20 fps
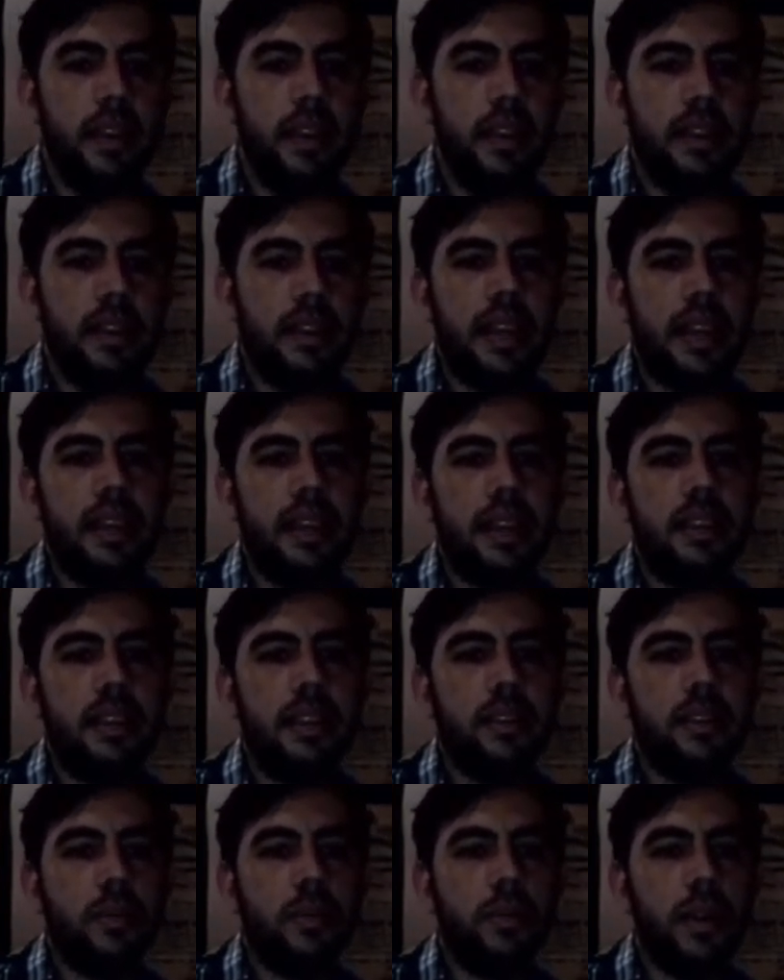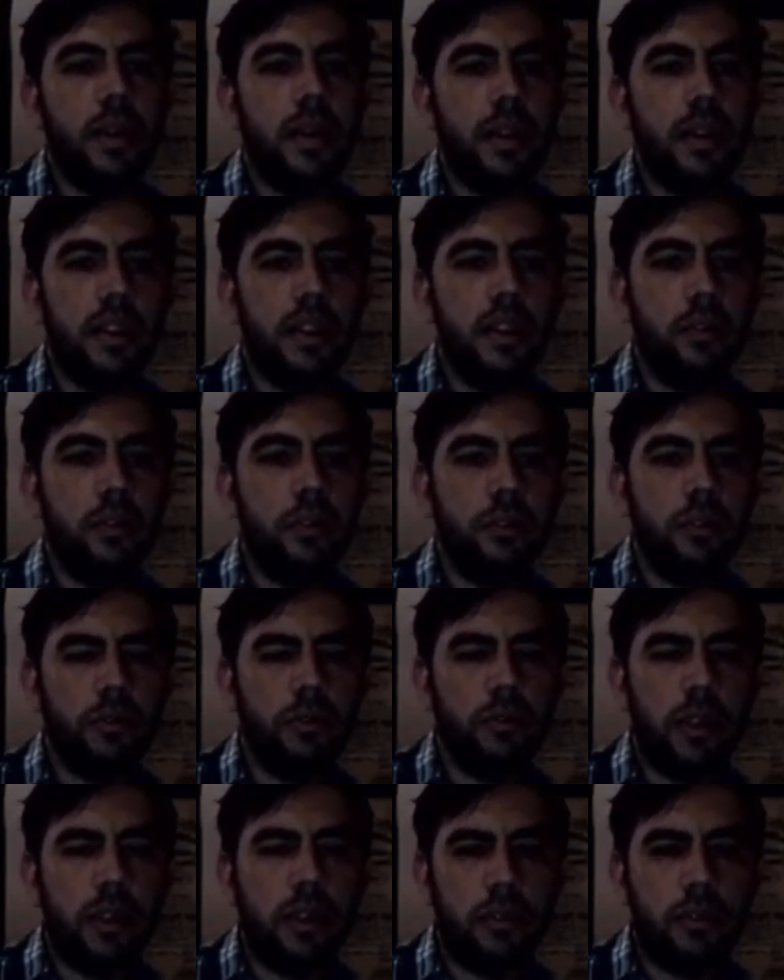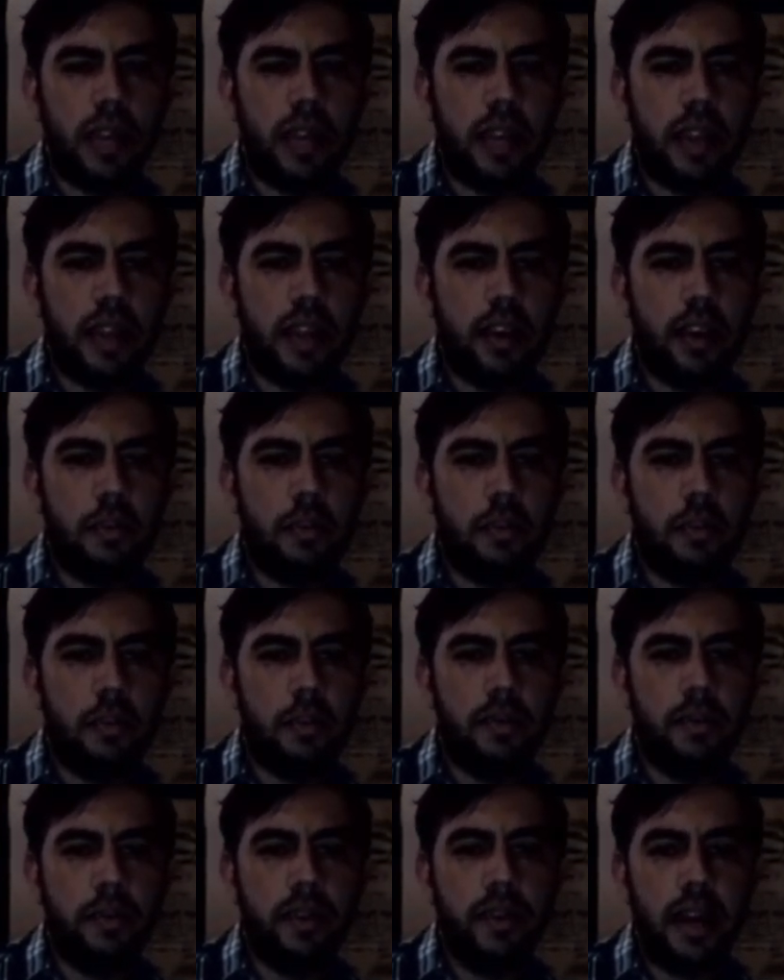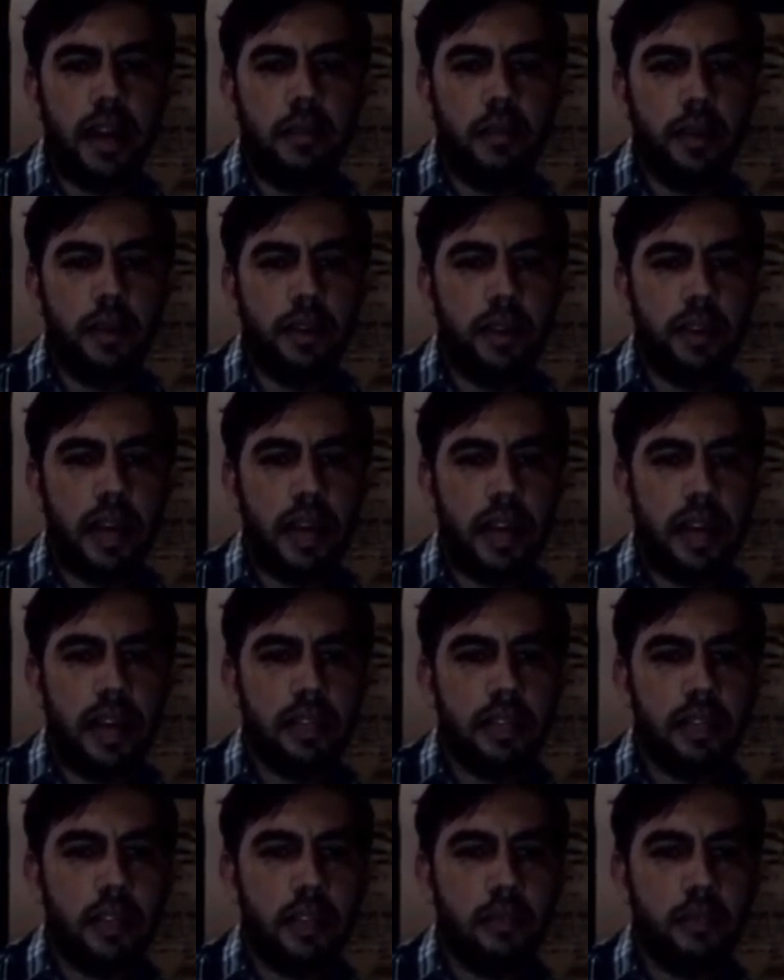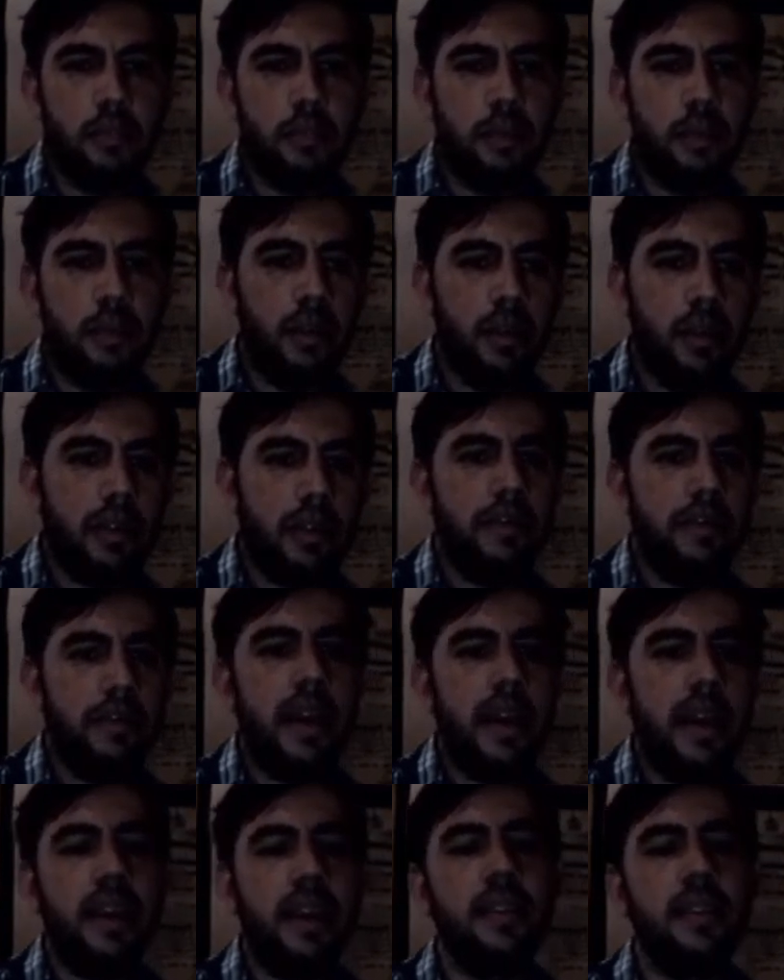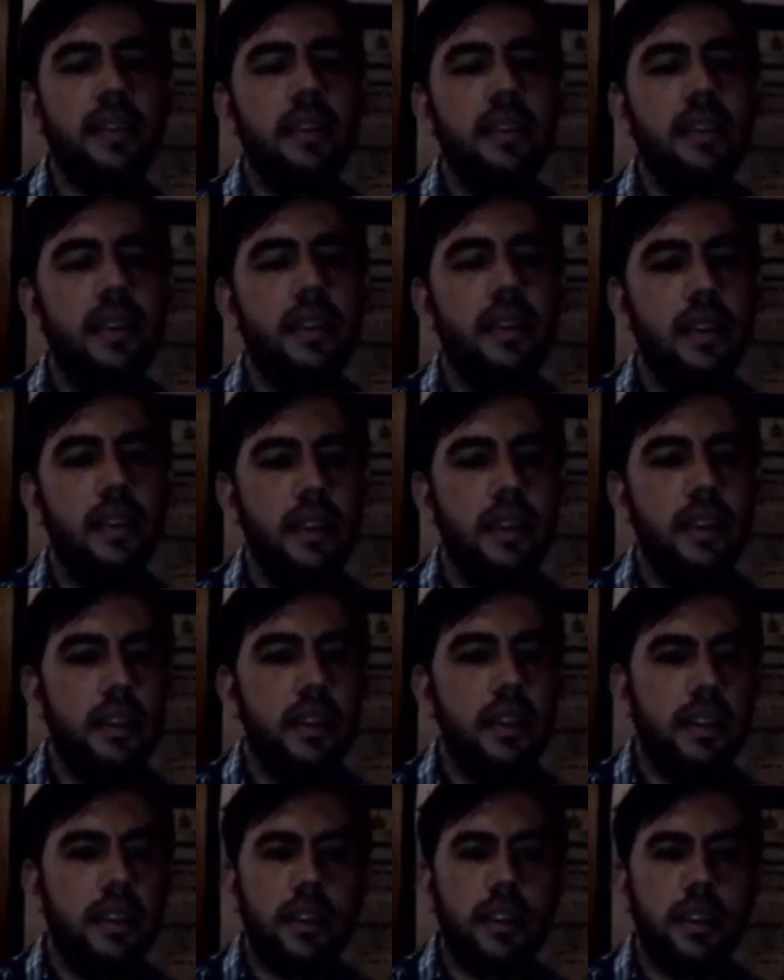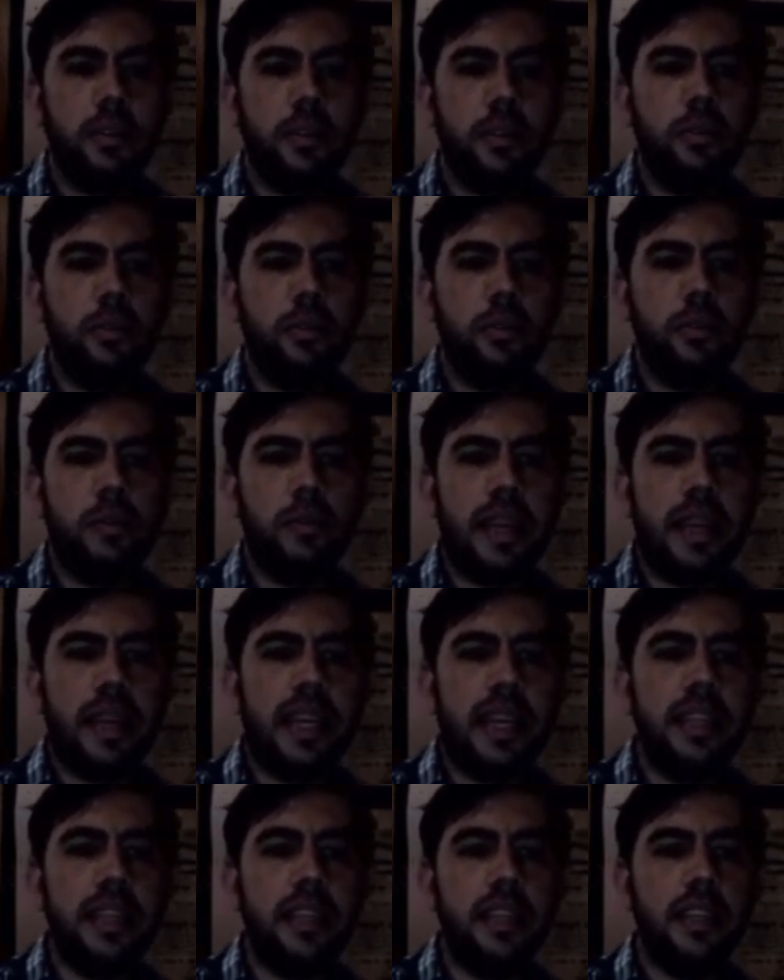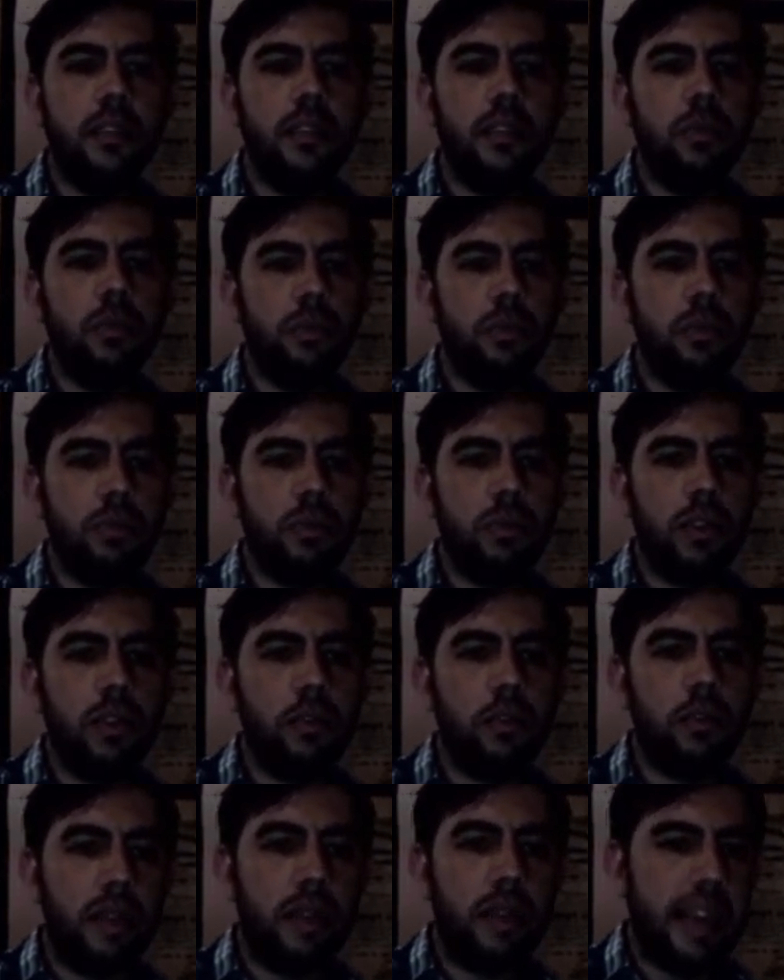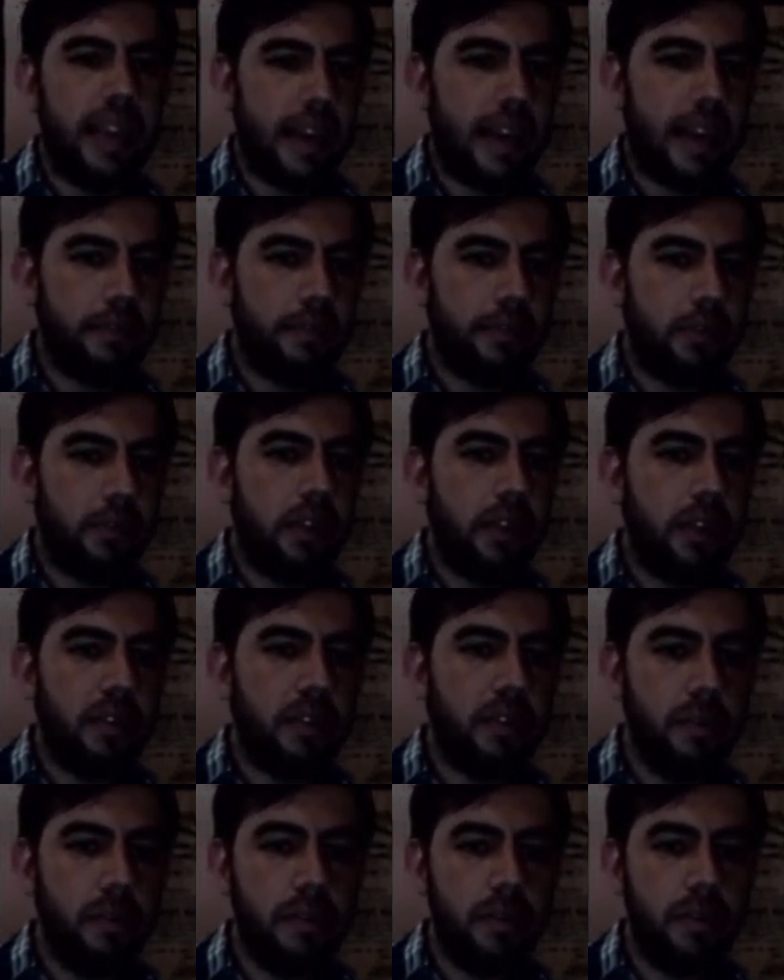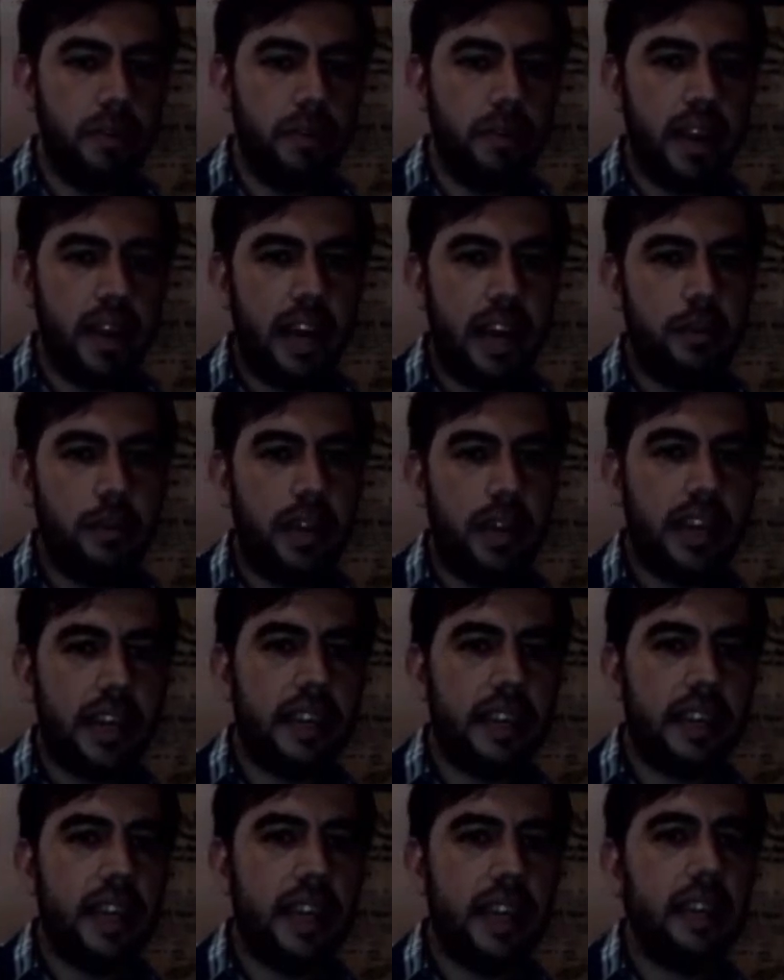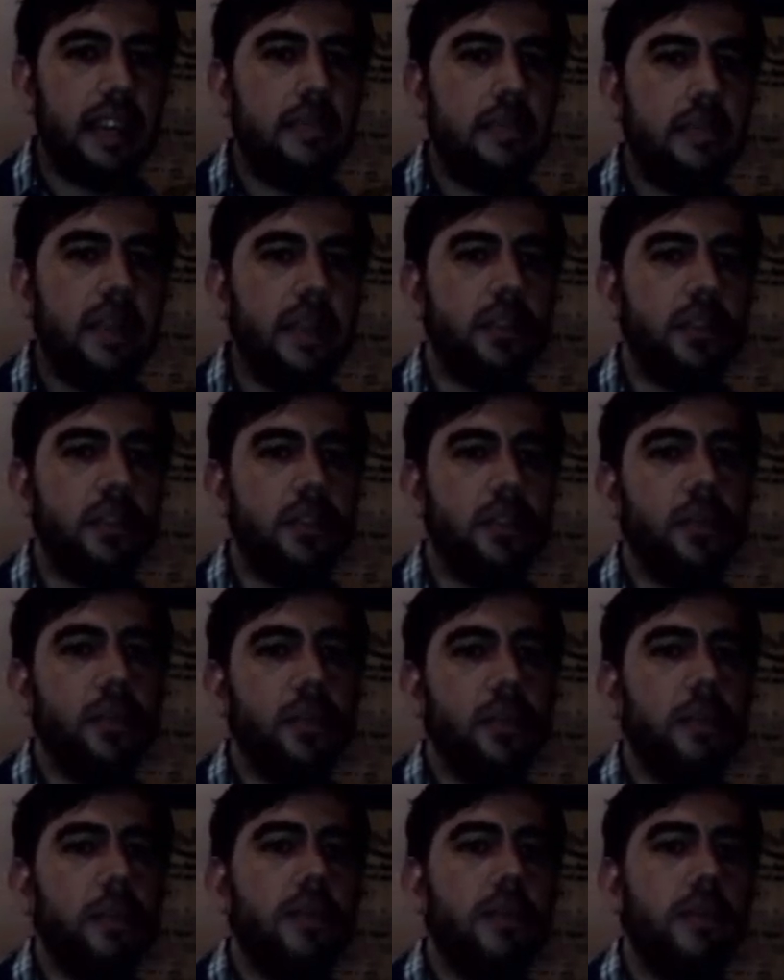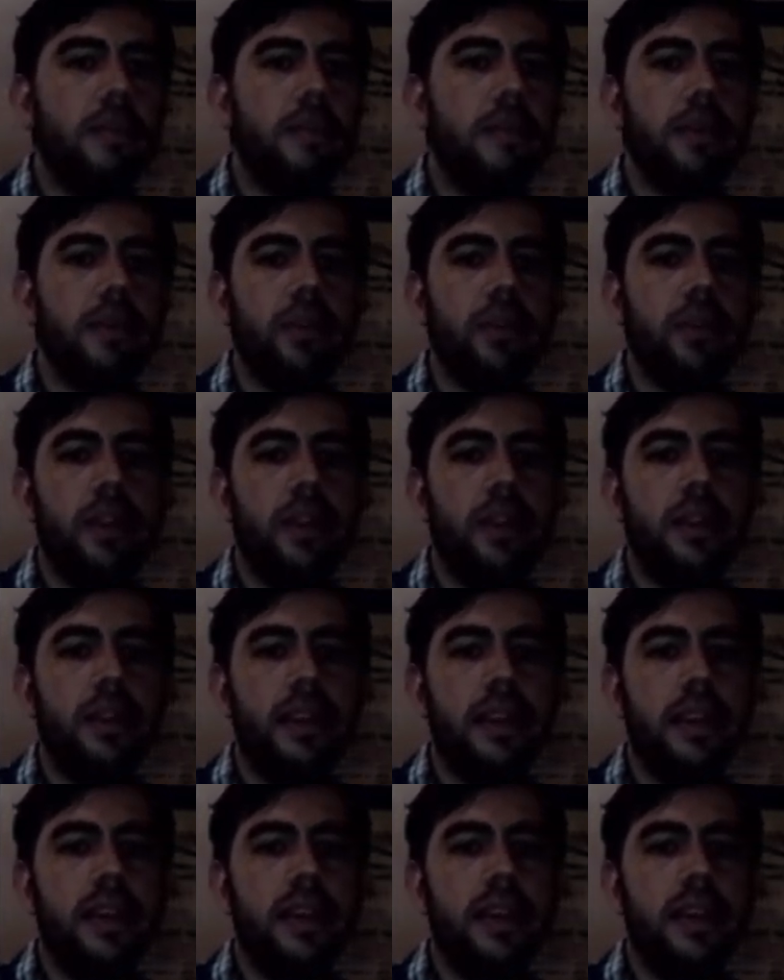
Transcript: take this square. He's going to try to take the open file, but I can simply block the file. He's going to play king g2 to try to play f3 and remove the knight, but I can take the invasion square, putting pressure in